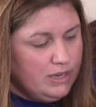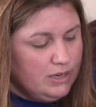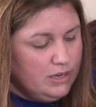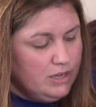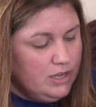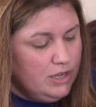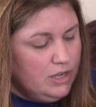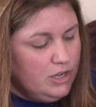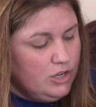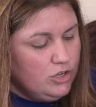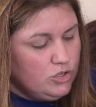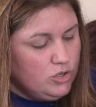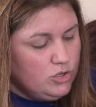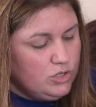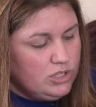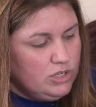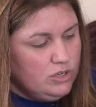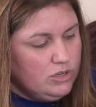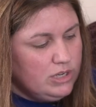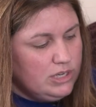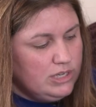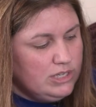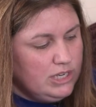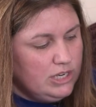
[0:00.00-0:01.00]
And she'll
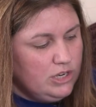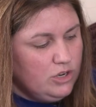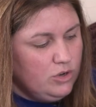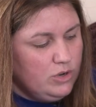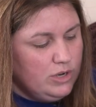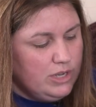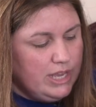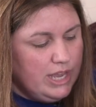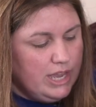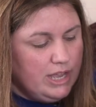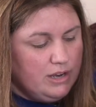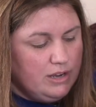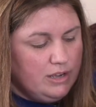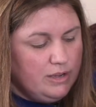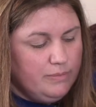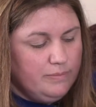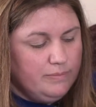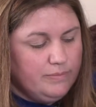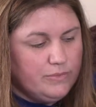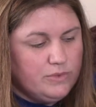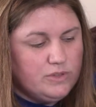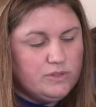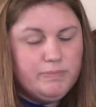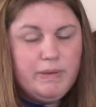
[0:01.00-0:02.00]
still continue to get
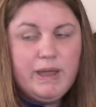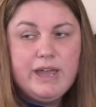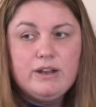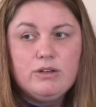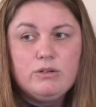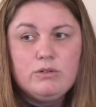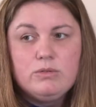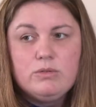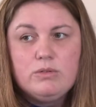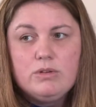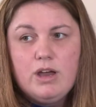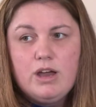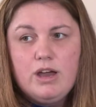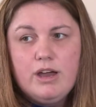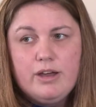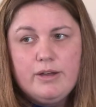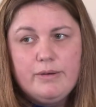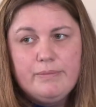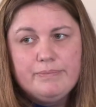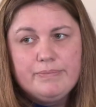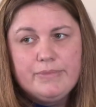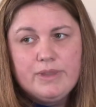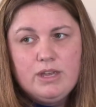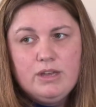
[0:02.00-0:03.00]
um, spinal
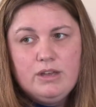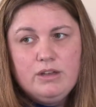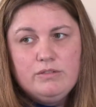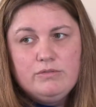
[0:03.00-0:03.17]
um,